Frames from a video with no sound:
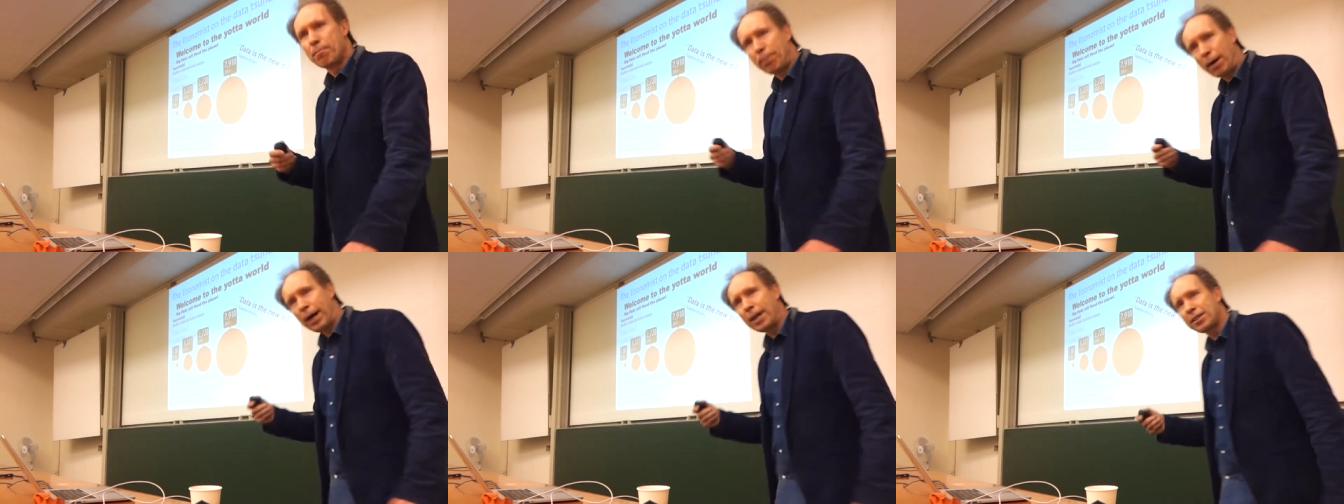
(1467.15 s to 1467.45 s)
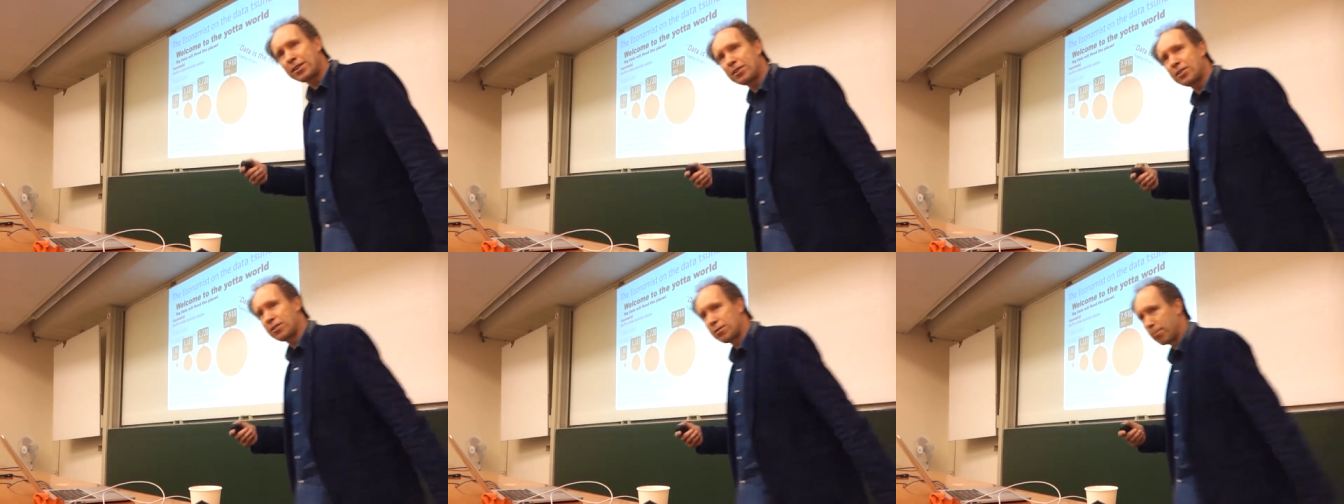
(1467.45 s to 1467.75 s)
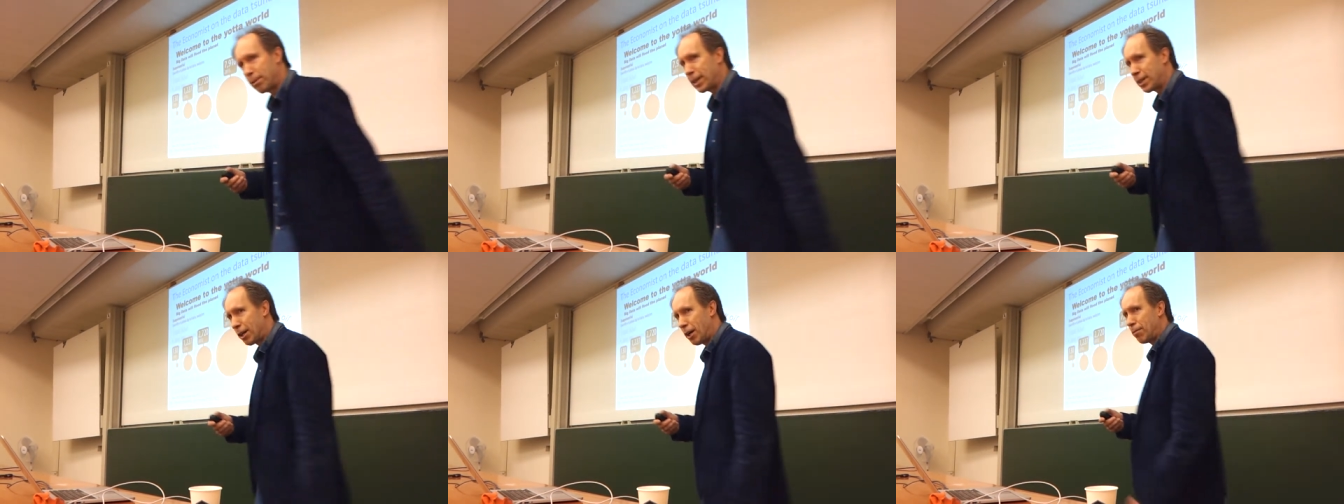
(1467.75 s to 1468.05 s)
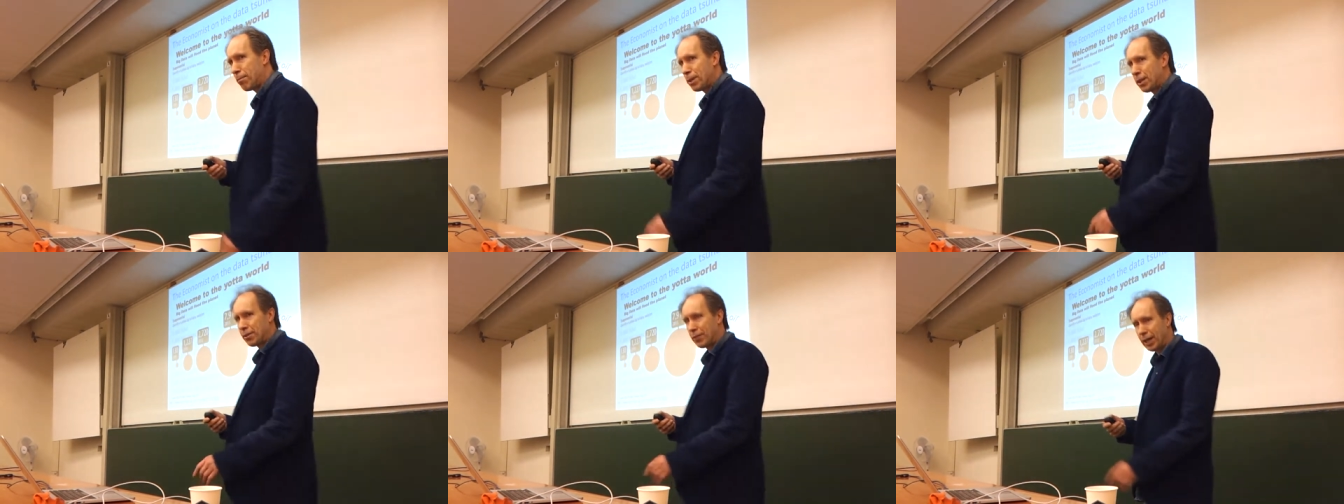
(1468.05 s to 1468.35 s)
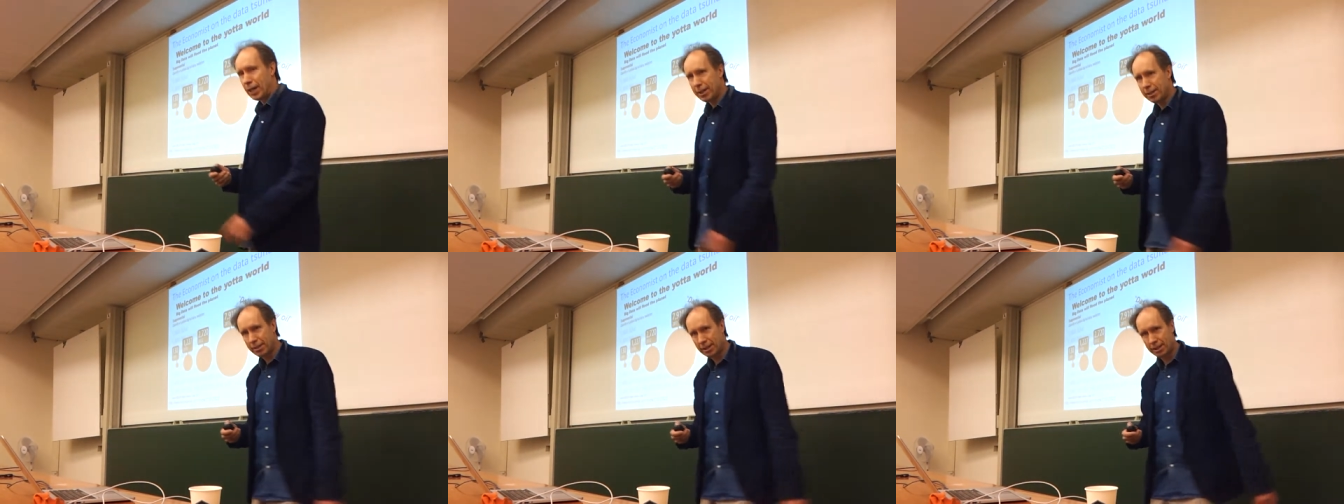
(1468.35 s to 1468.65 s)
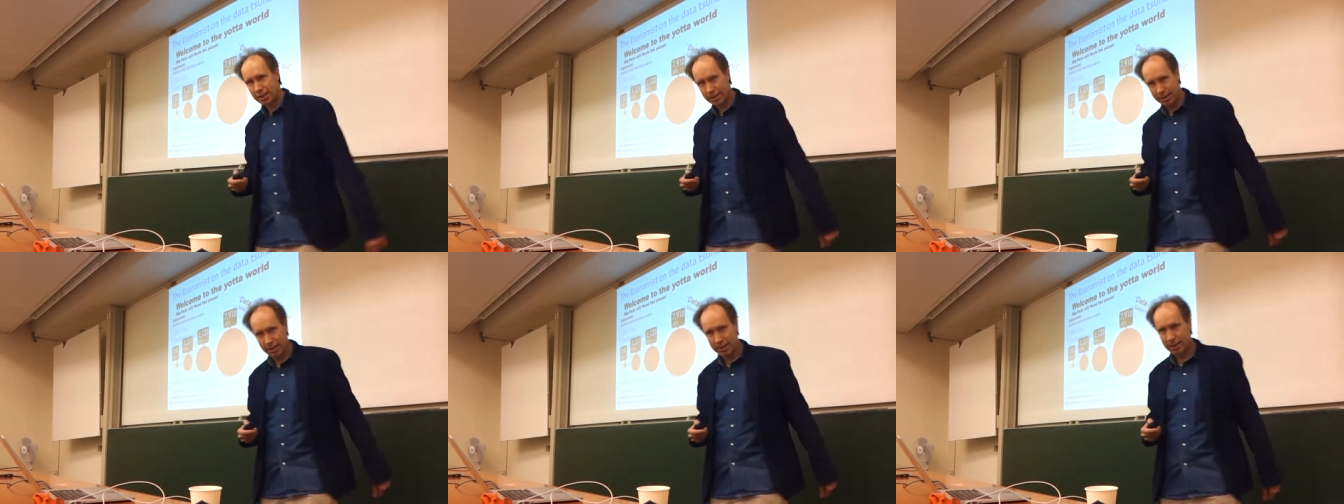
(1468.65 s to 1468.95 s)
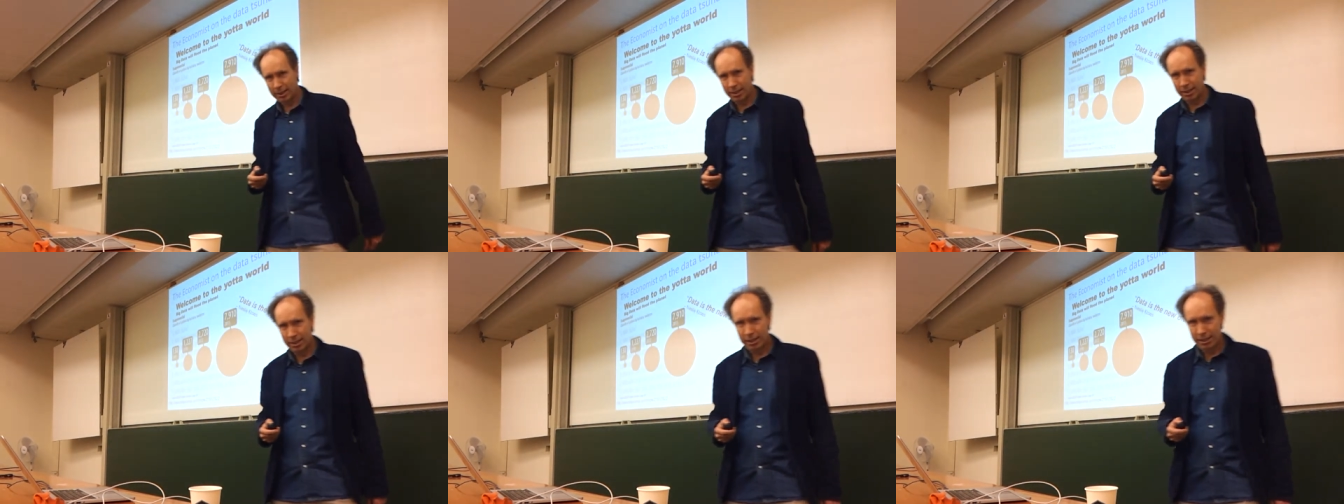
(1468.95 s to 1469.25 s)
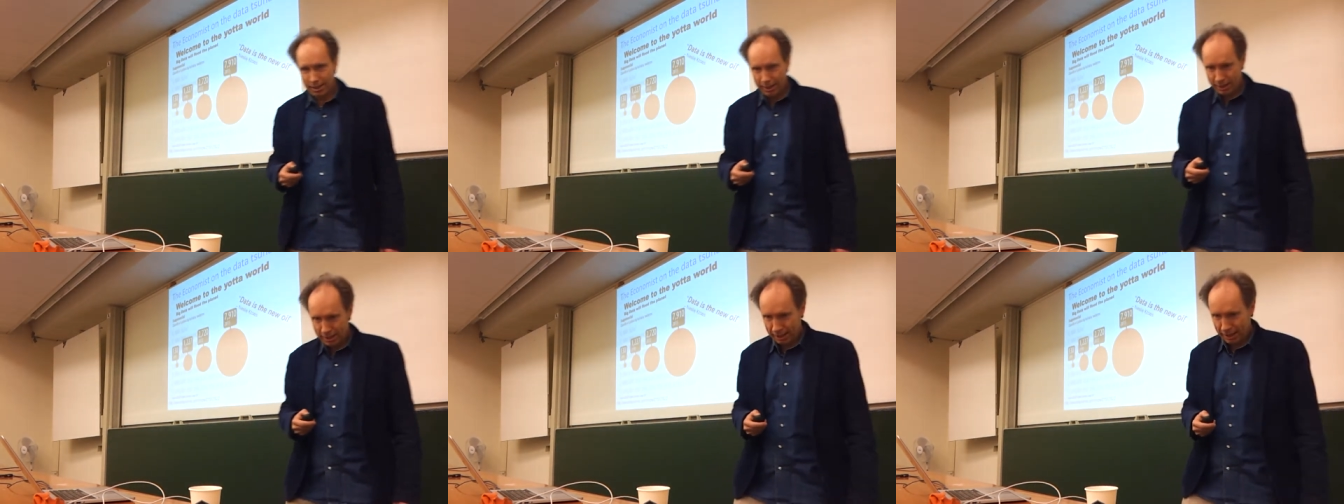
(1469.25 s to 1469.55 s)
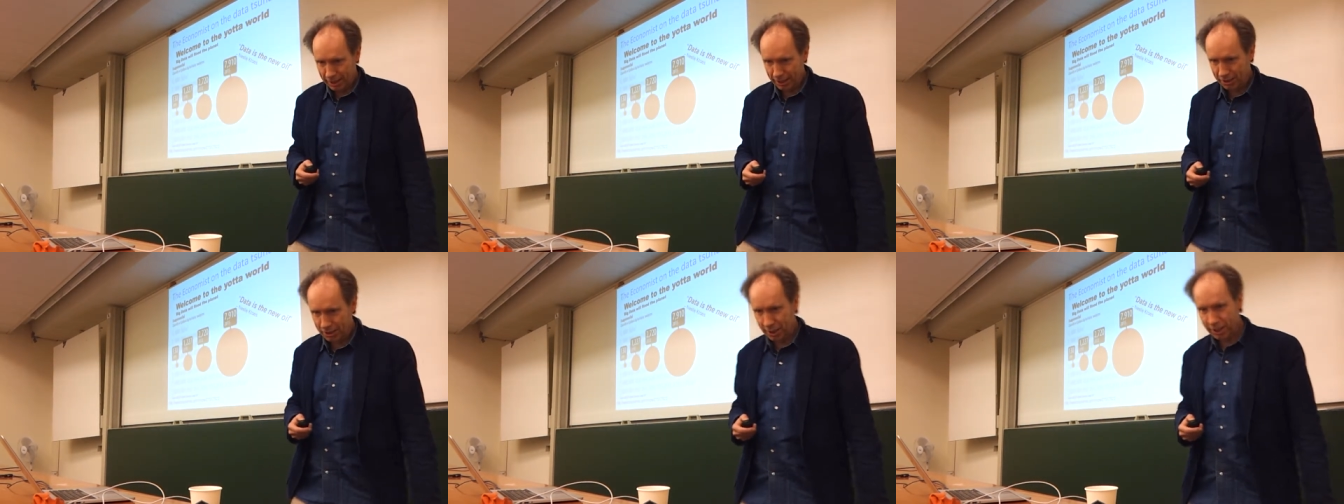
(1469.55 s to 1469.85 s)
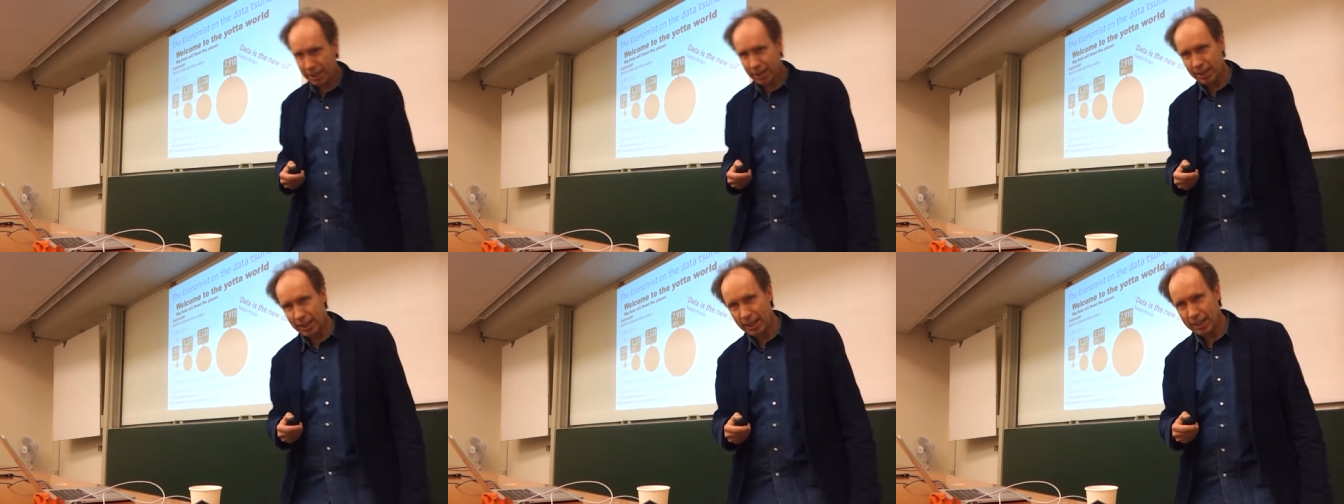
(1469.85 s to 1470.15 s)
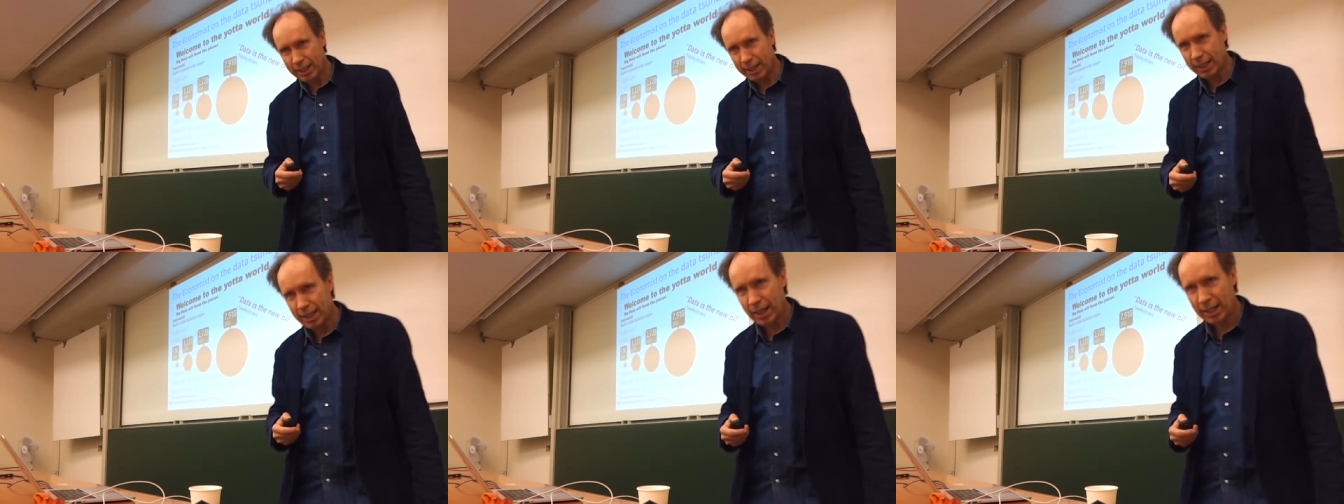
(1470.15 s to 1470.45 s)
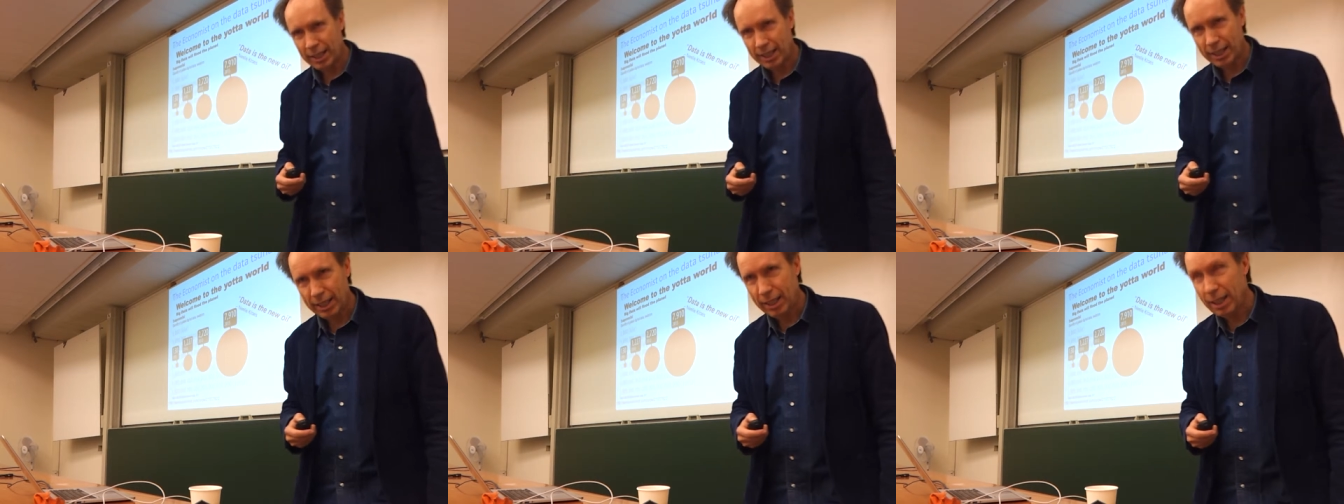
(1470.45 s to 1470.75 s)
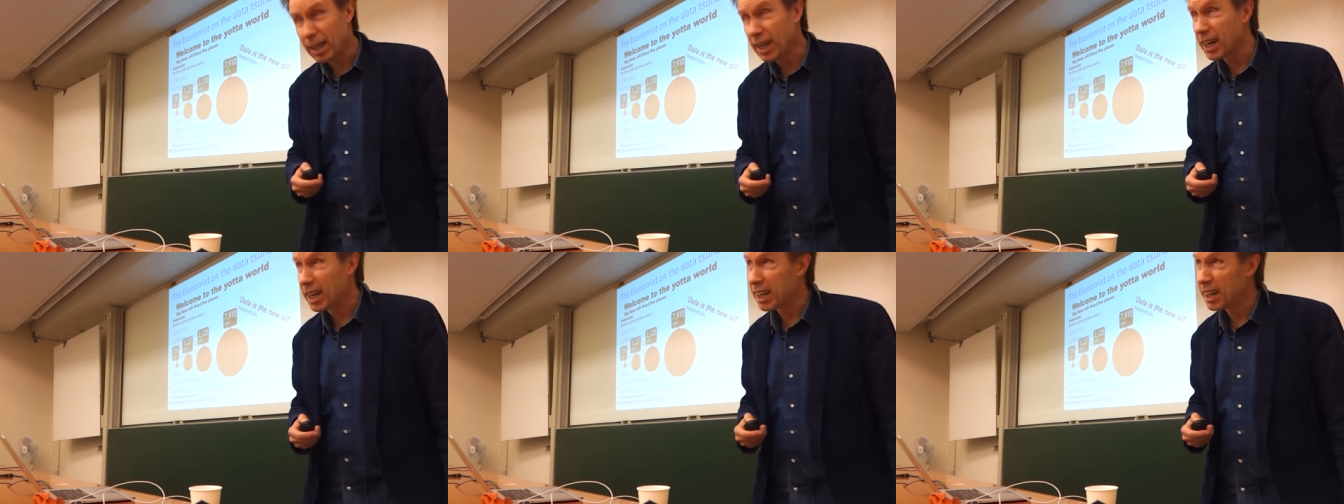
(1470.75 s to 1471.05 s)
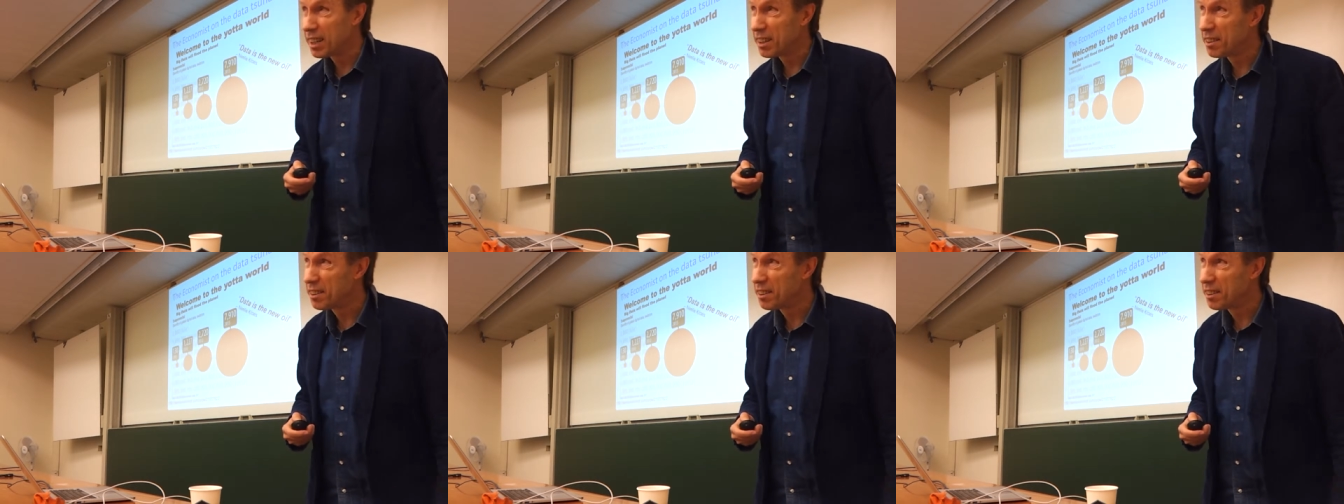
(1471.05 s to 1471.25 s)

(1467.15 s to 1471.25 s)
bytes, big number, right? It's a giga, giga, giga.